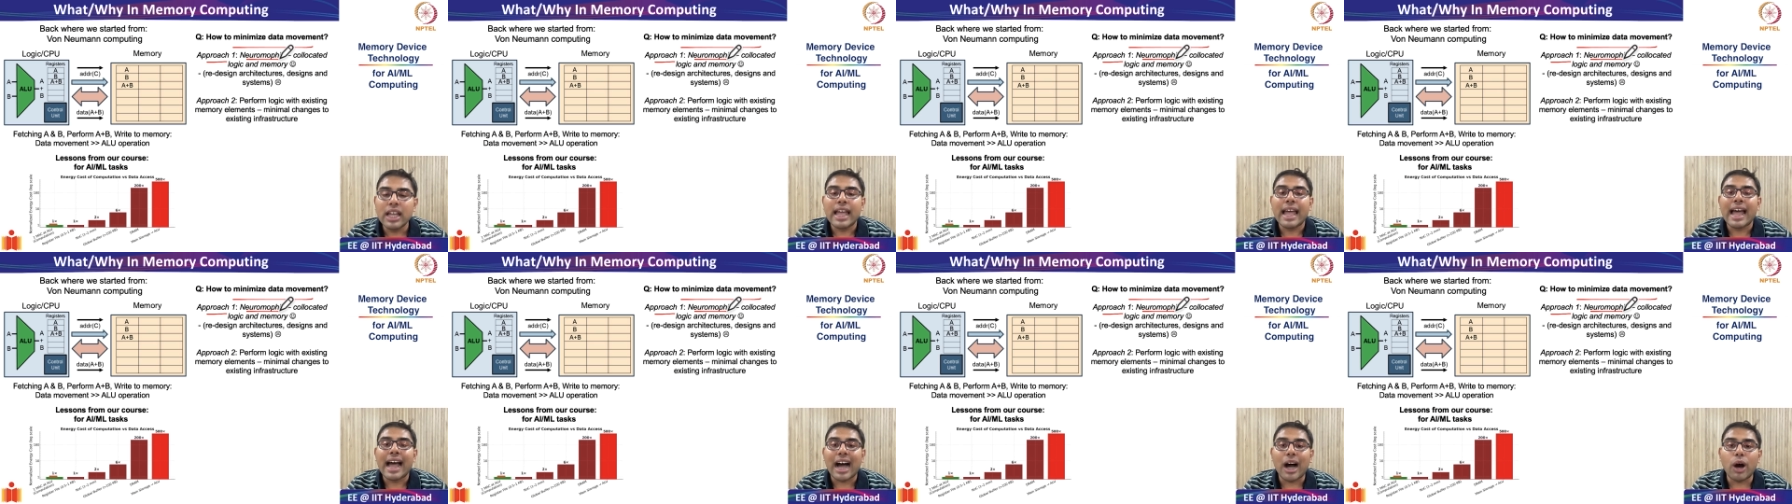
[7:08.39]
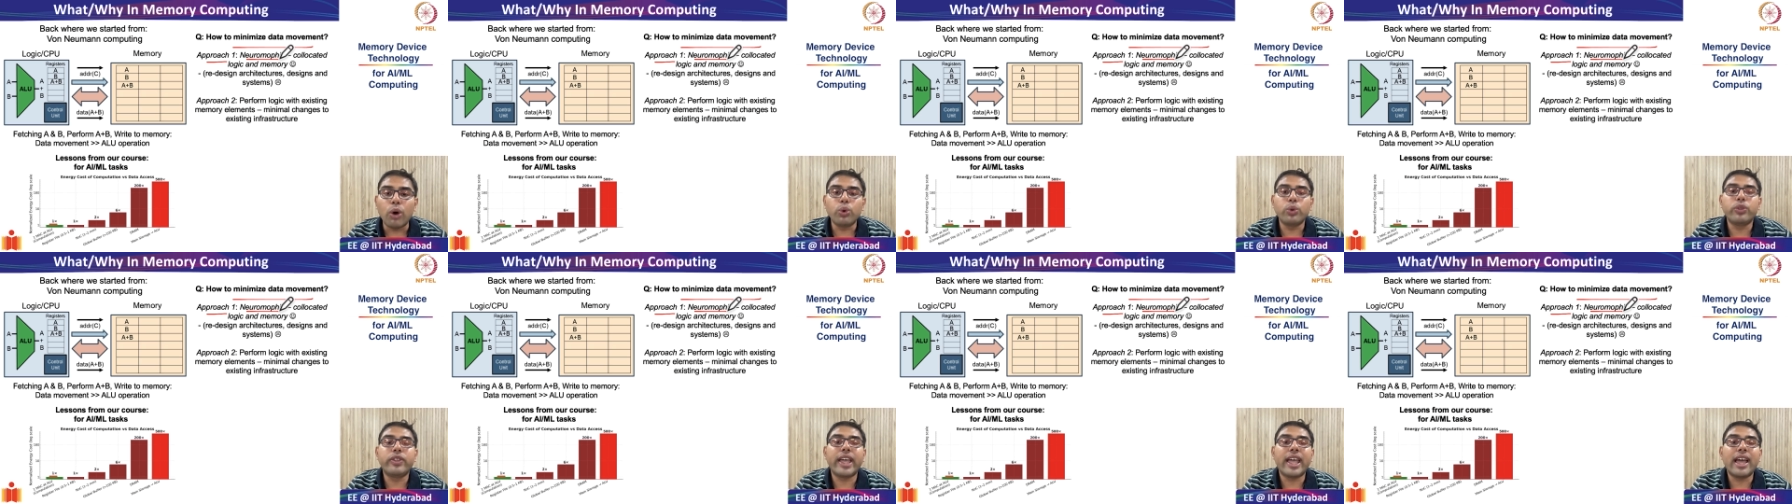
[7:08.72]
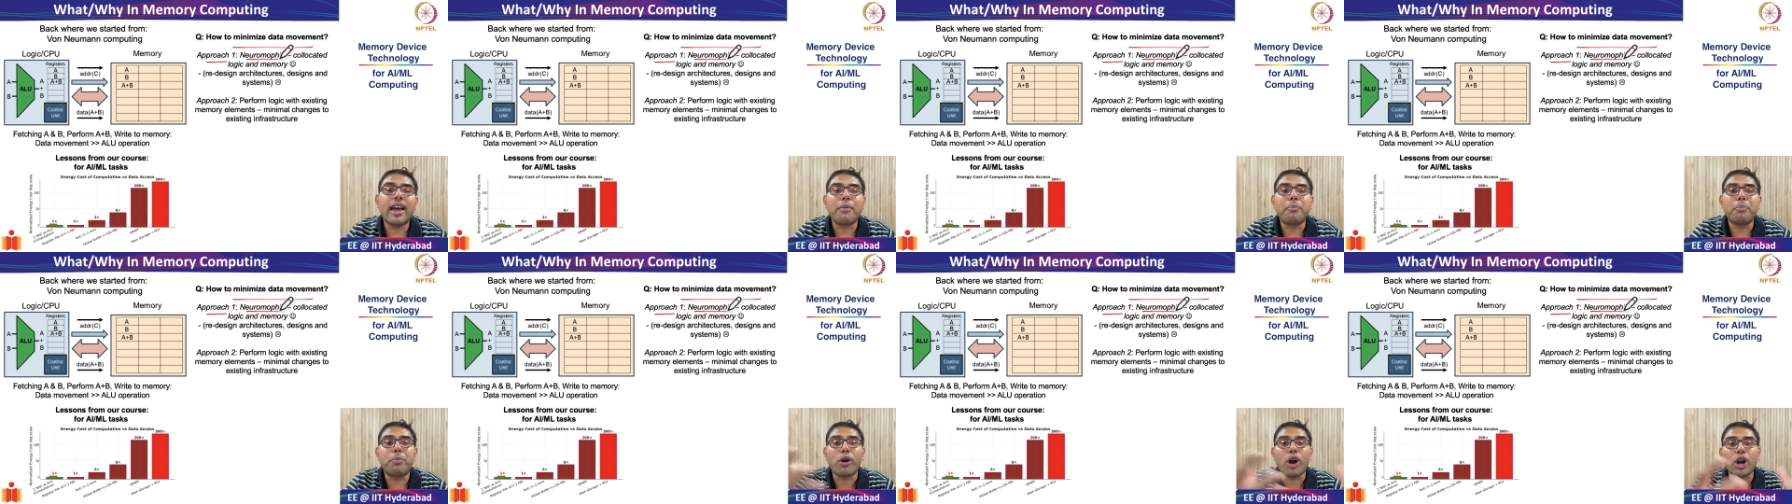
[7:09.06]
how they
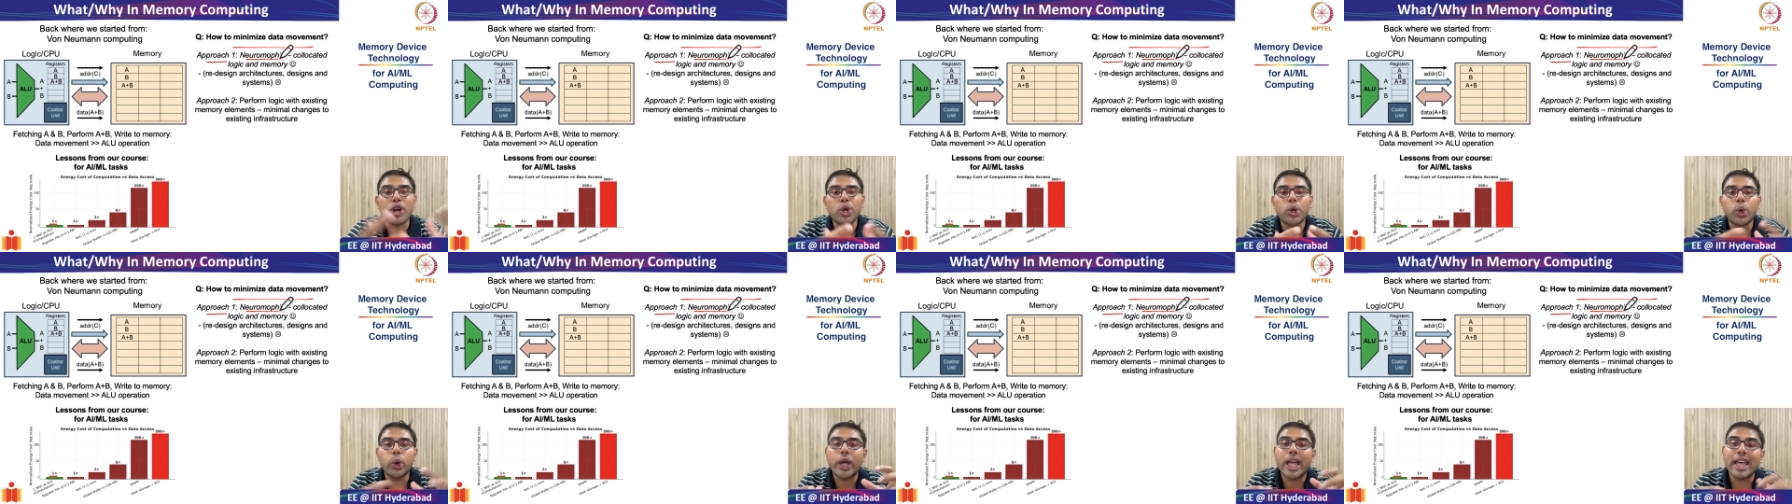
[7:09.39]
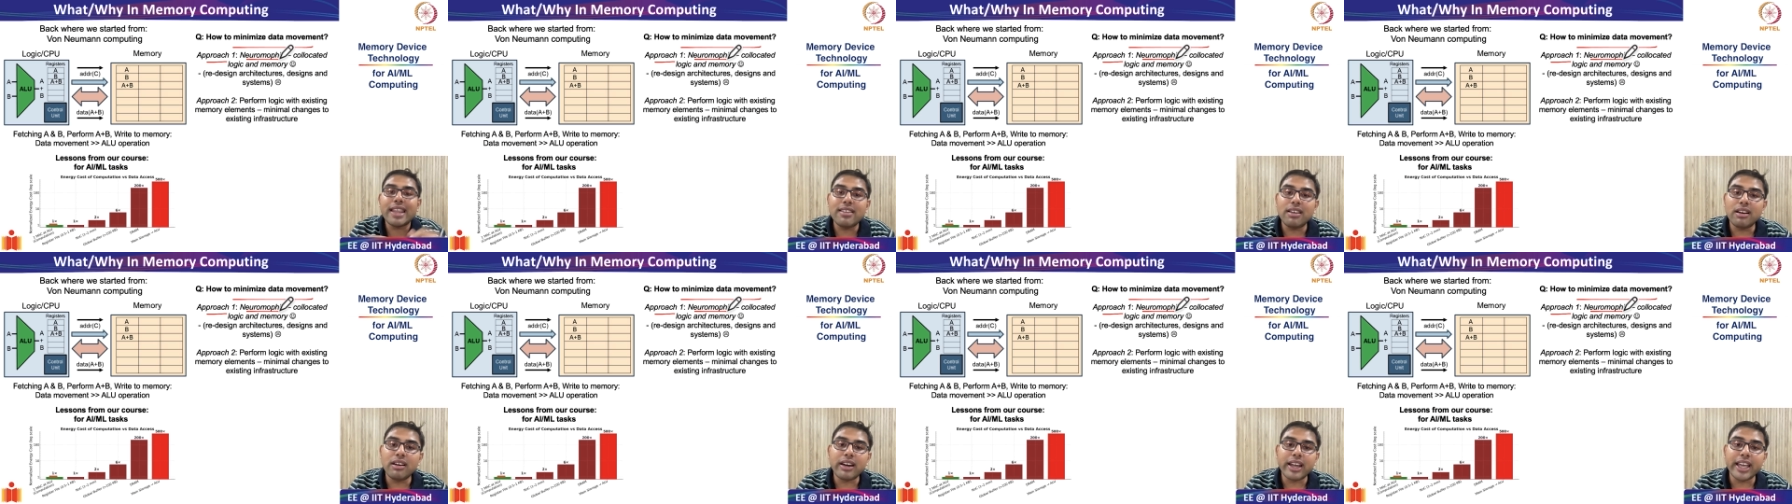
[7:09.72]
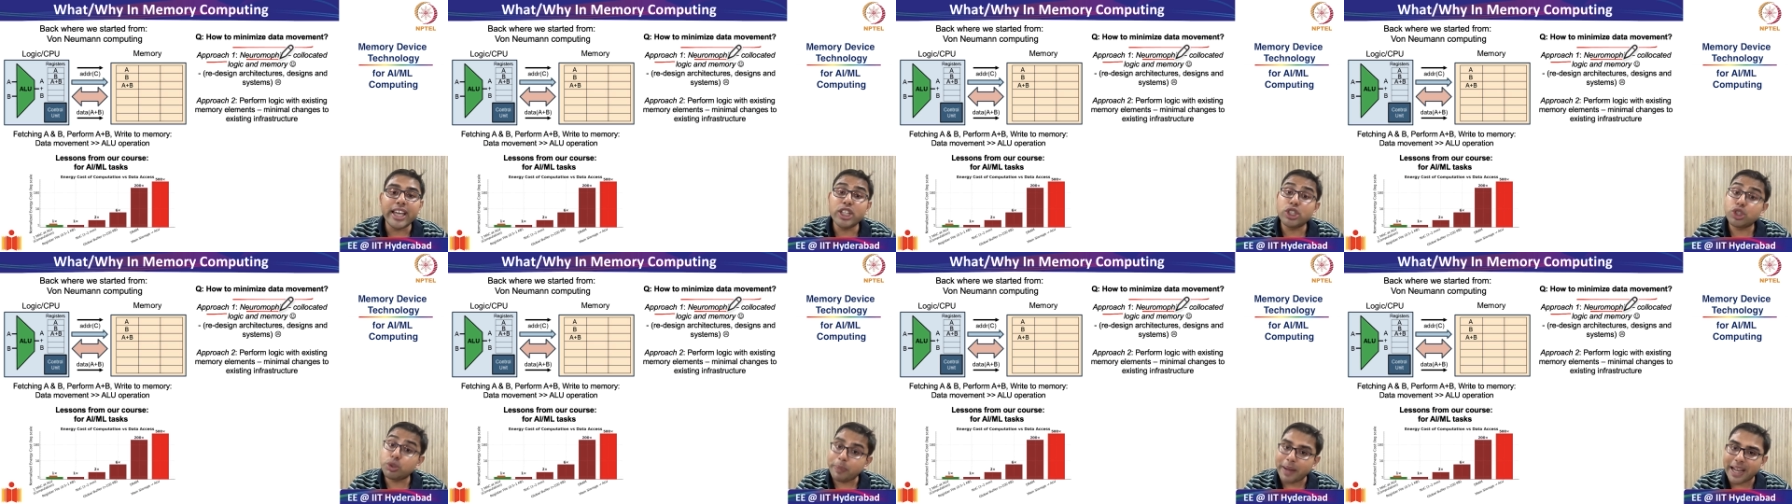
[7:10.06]
are brought together
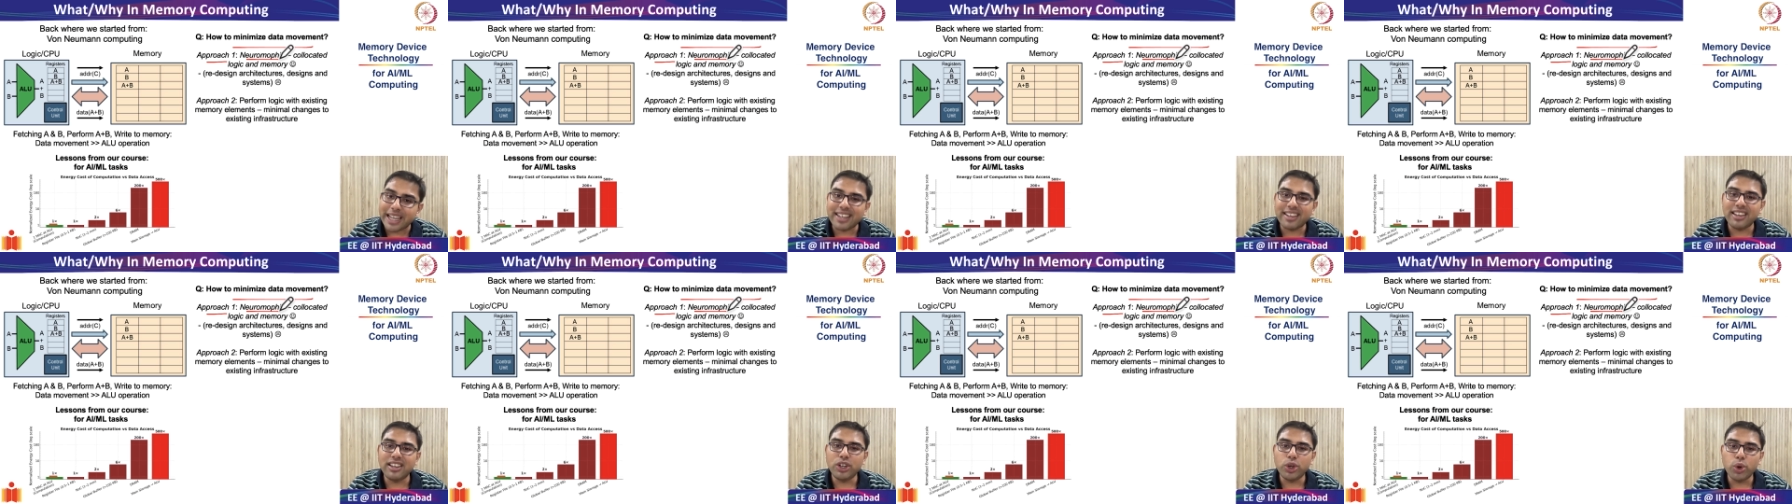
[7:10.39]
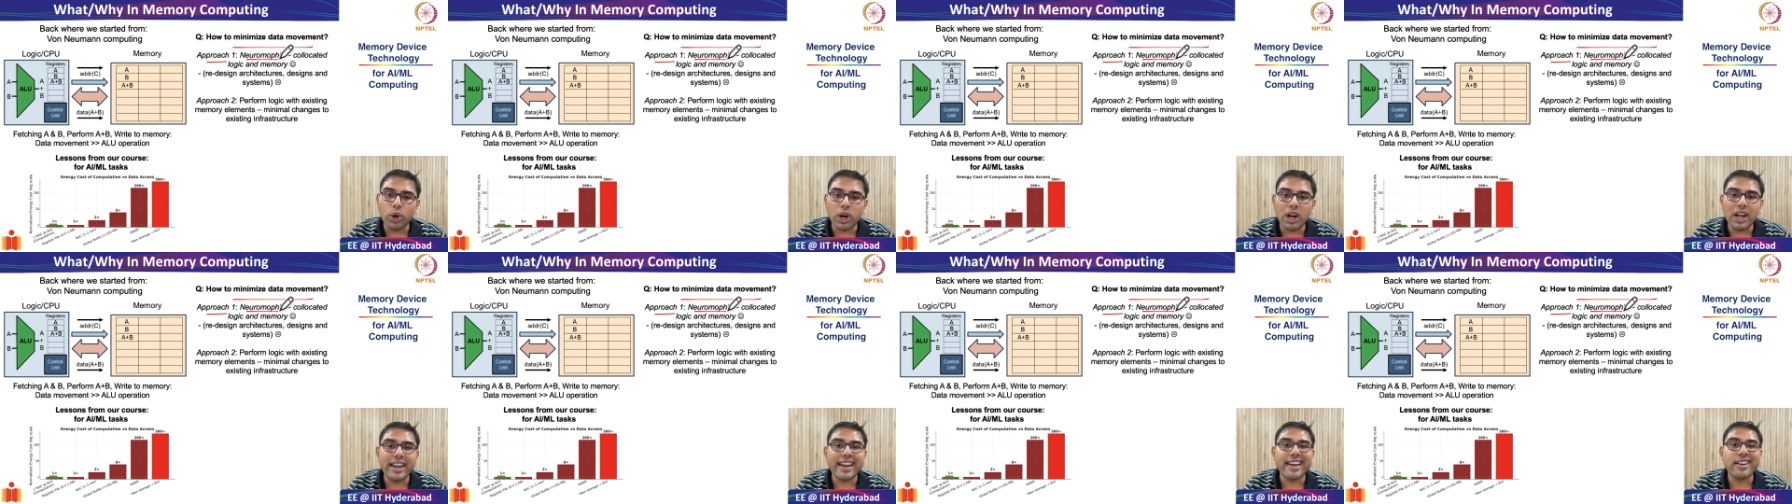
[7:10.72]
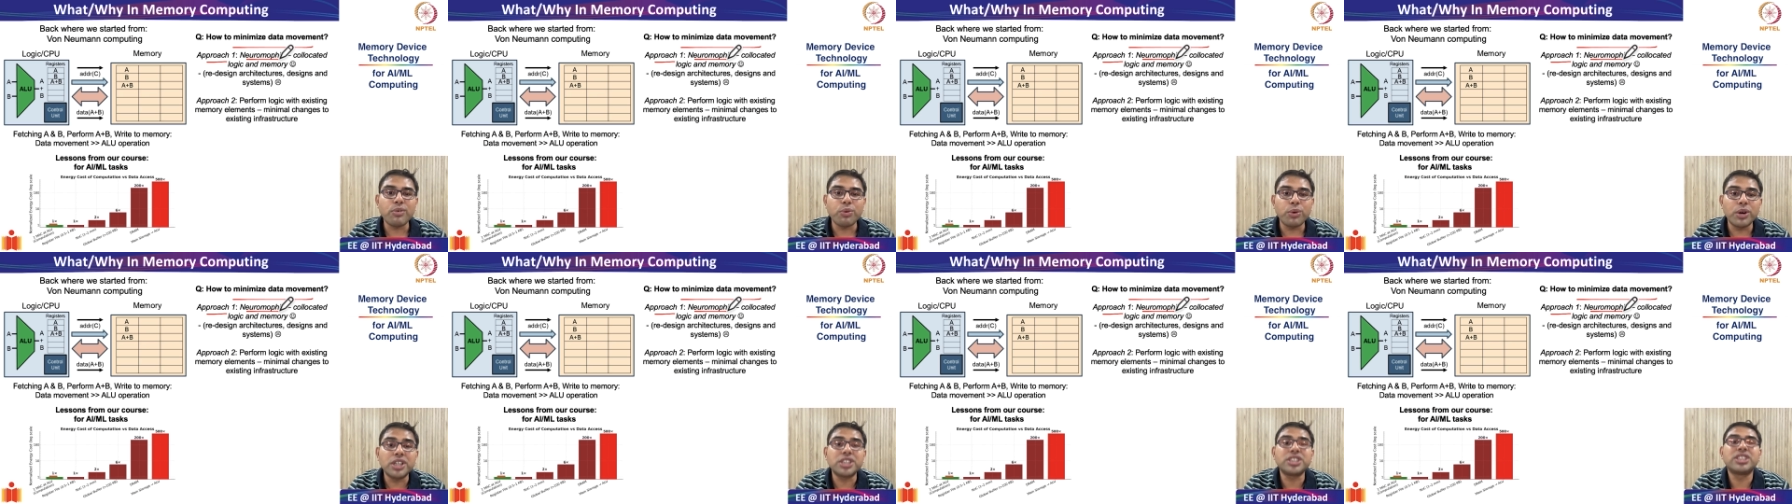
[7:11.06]
in spiking neural
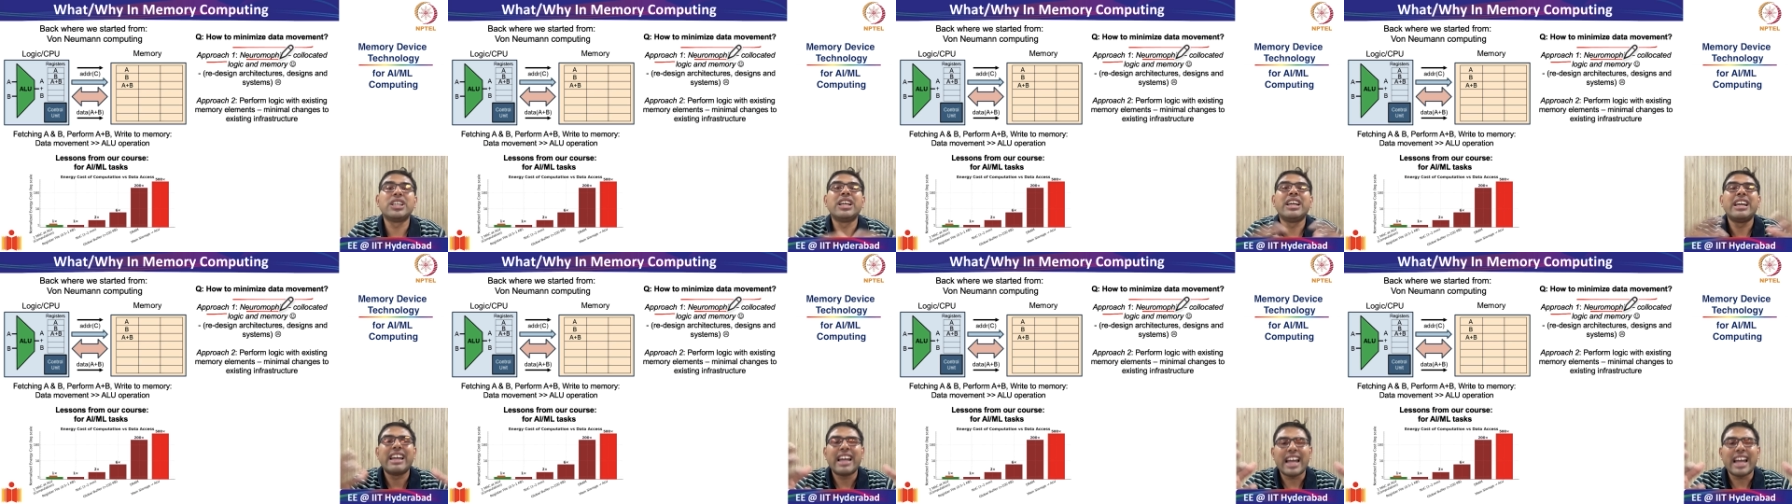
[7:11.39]
networks,